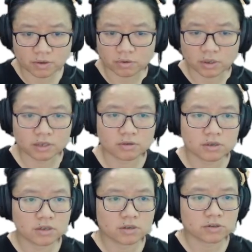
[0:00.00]
Okay,
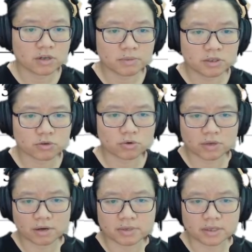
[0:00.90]
so let me scroll
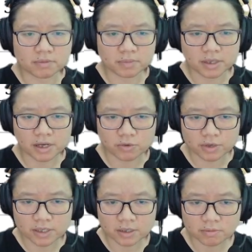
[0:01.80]
down here a bit and
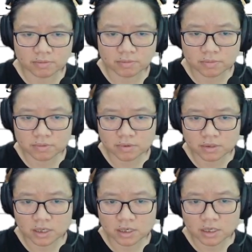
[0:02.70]
write down.
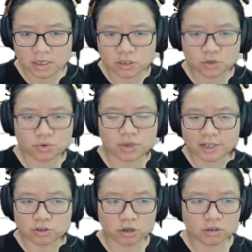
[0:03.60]
These two
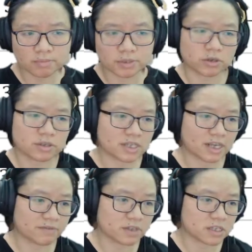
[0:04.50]
electrons, because they
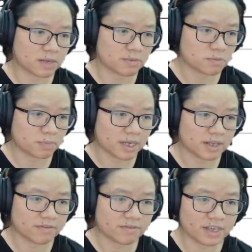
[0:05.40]
have the same speed,
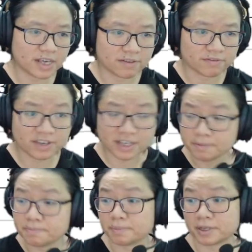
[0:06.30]
v and v,
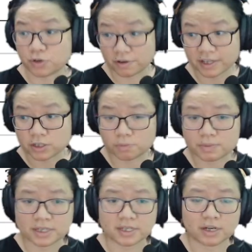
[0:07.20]
but traveling the
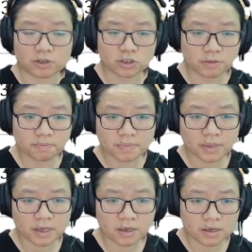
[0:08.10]
opposite direction,
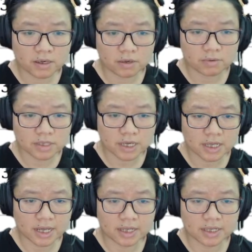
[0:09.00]
I would say
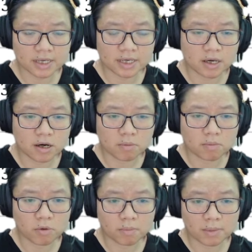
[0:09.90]
that the
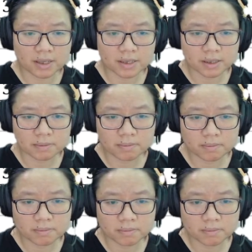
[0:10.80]
momentum